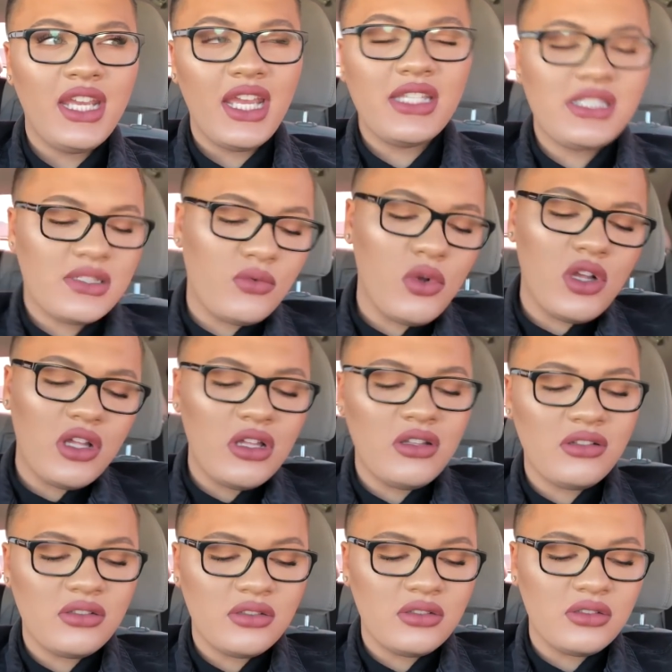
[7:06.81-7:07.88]
It's
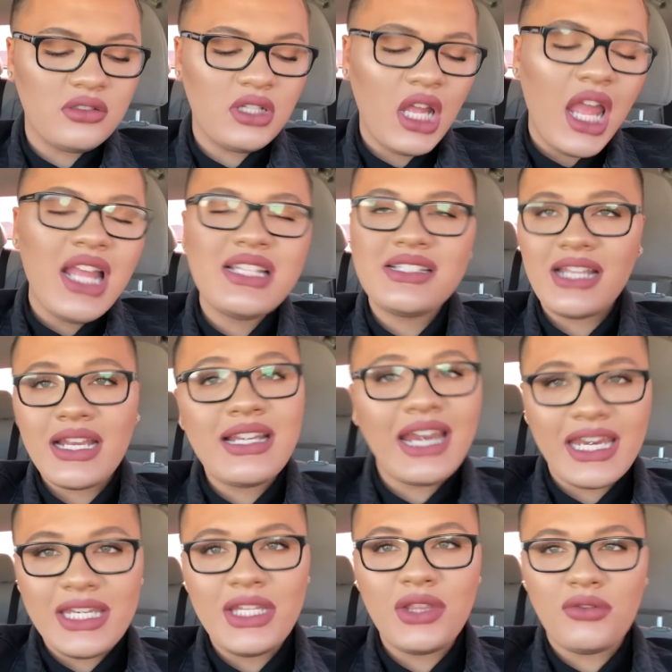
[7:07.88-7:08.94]
like
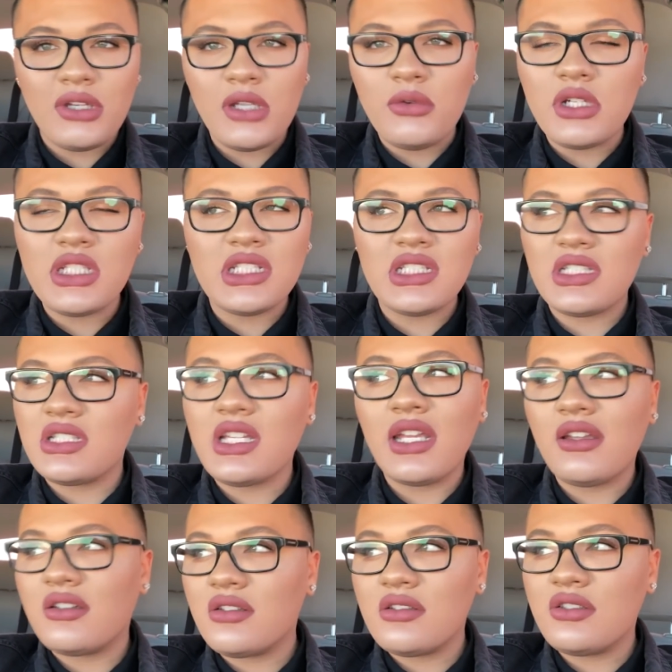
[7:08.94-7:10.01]
93, which is
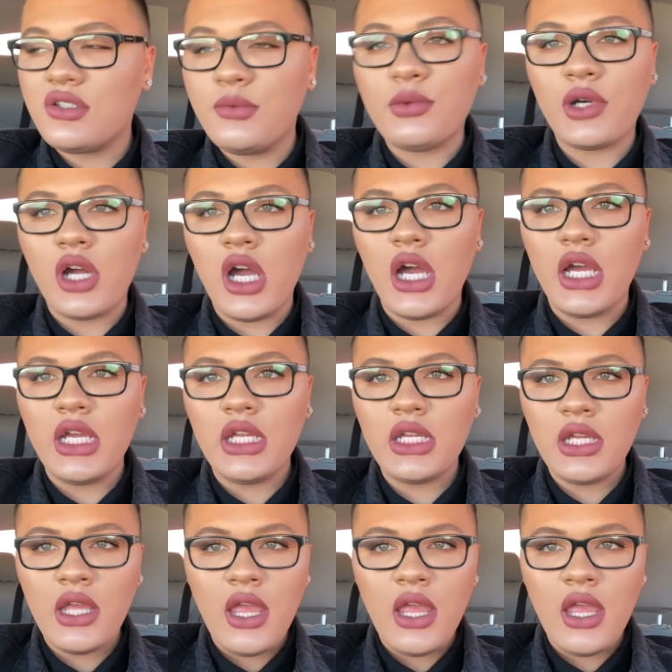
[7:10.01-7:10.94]
like super hot,